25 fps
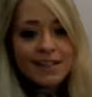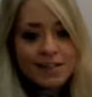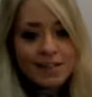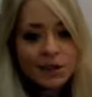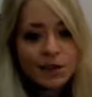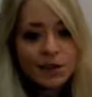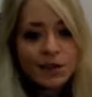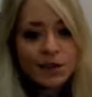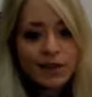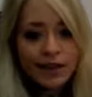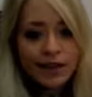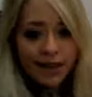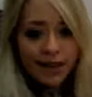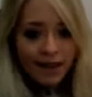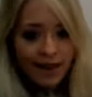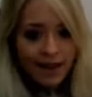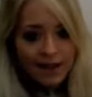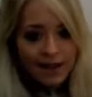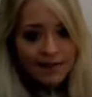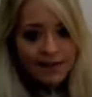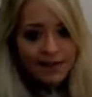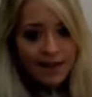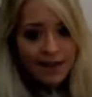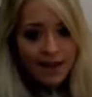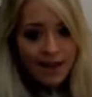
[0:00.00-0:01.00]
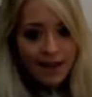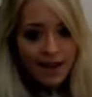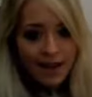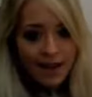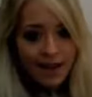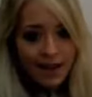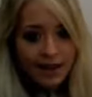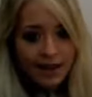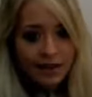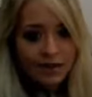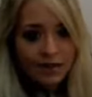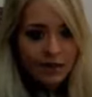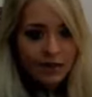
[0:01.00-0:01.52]
called the
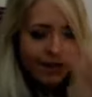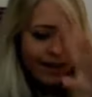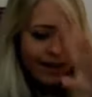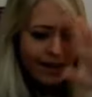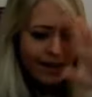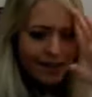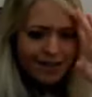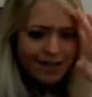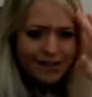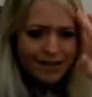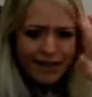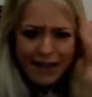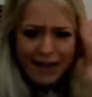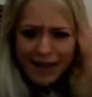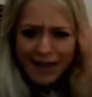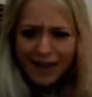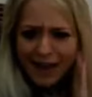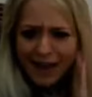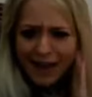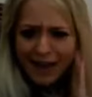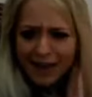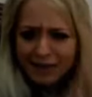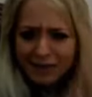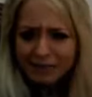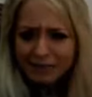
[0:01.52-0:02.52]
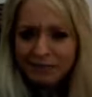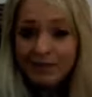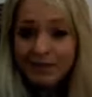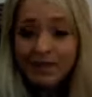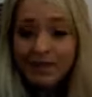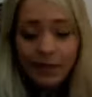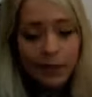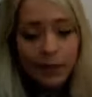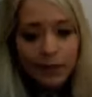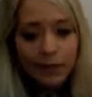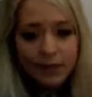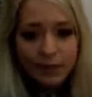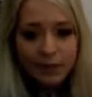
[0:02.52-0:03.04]
Glacier
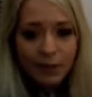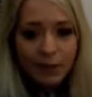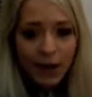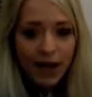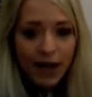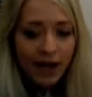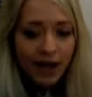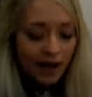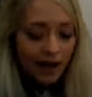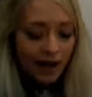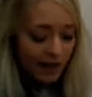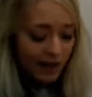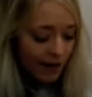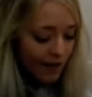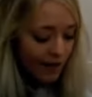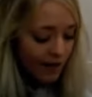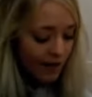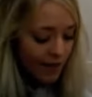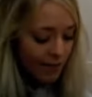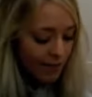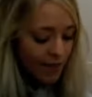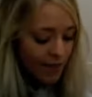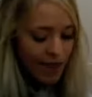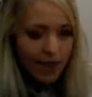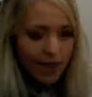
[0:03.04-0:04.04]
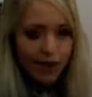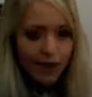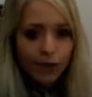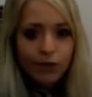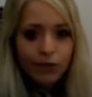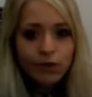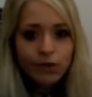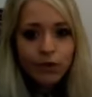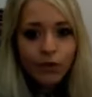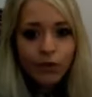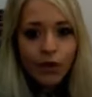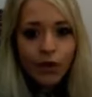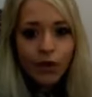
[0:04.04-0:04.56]
Zippers bag, and it
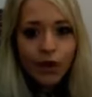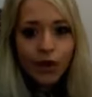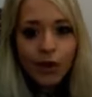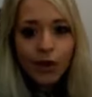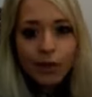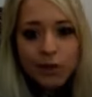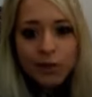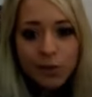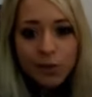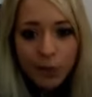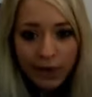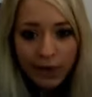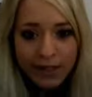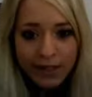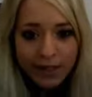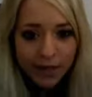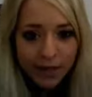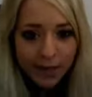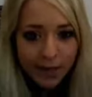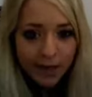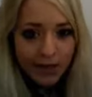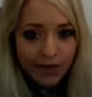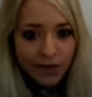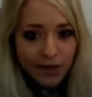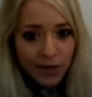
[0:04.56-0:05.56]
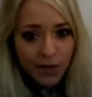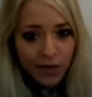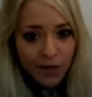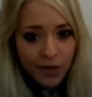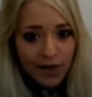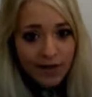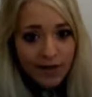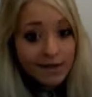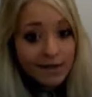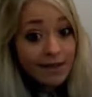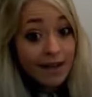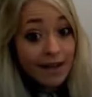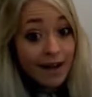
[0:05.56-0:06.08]
was from Spring/Summer
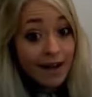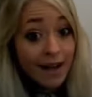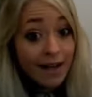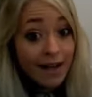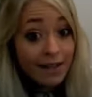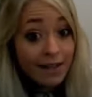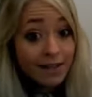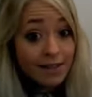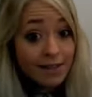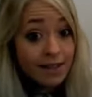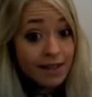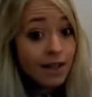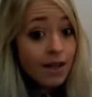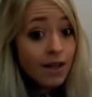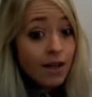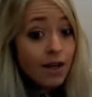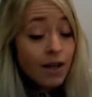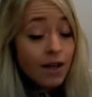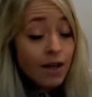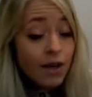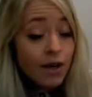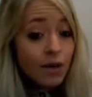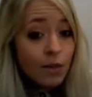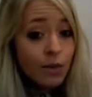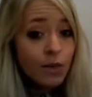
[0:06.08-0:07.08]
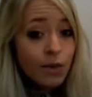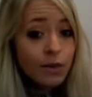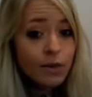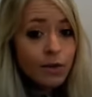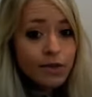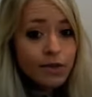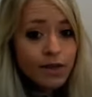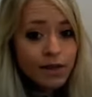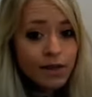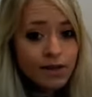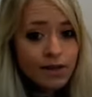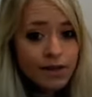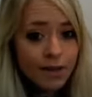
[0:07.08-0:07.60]
2008, which
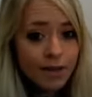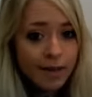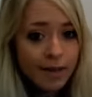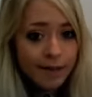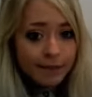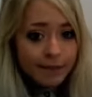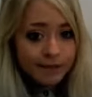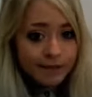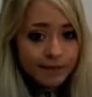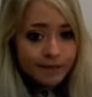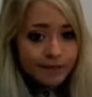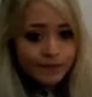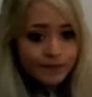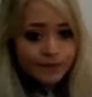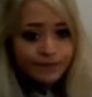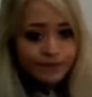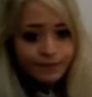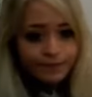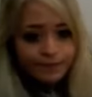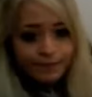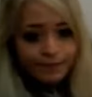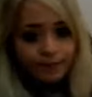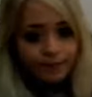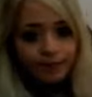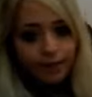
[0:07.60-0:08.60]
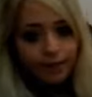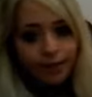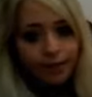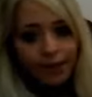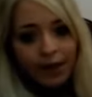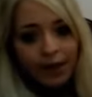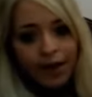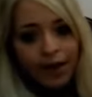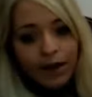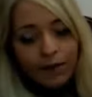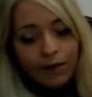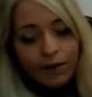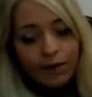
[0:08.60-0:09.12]
was last summer,
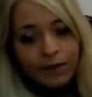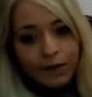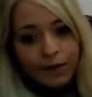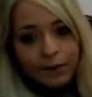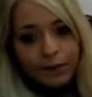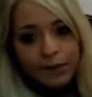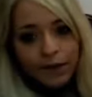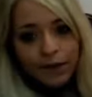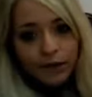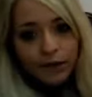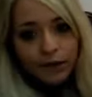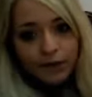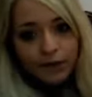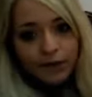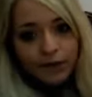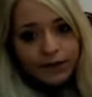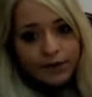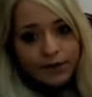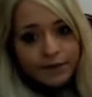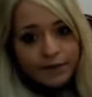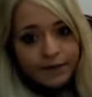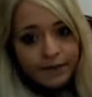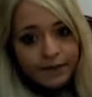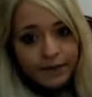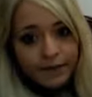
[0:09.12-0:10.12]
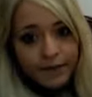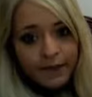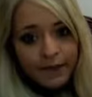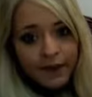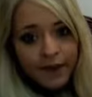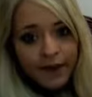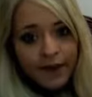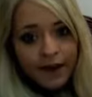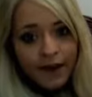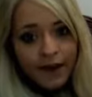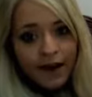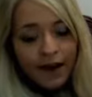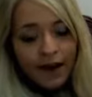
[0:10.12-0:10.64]
and it was from Selfridges.
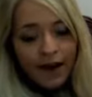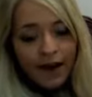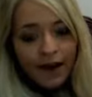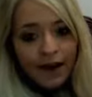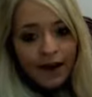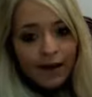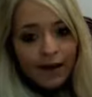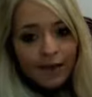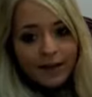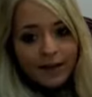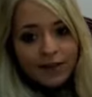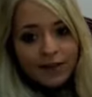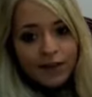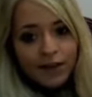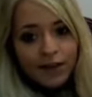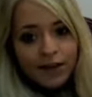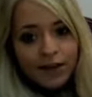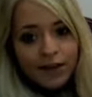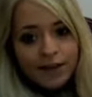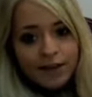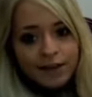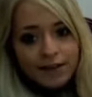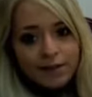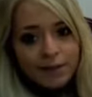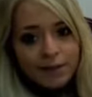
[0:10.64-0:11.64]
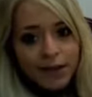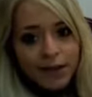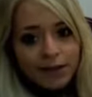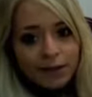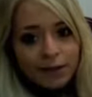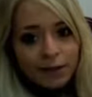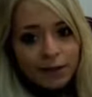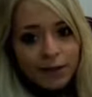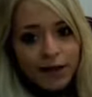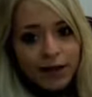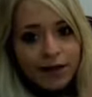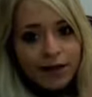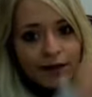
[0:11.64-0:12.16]
It's got like this
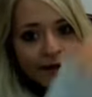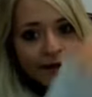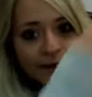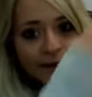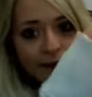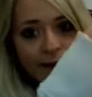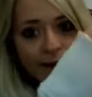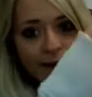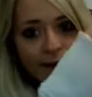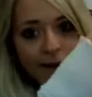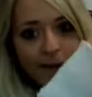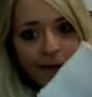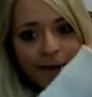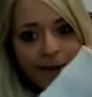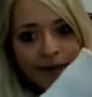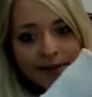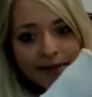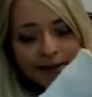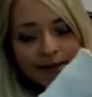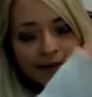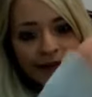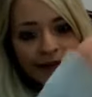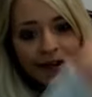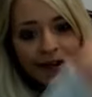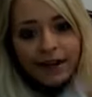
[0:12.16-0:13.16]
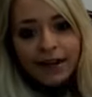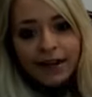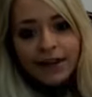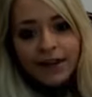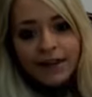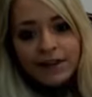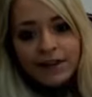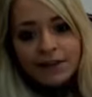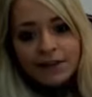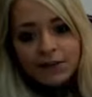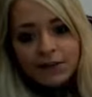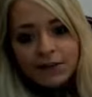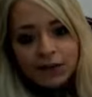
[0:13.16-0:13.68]
metal plate on the top and metal here, and
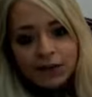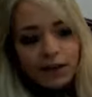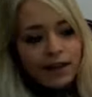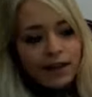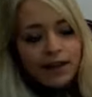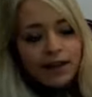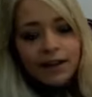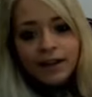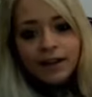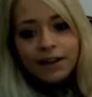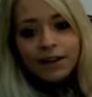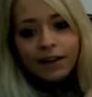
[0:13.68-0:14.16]
then it's got like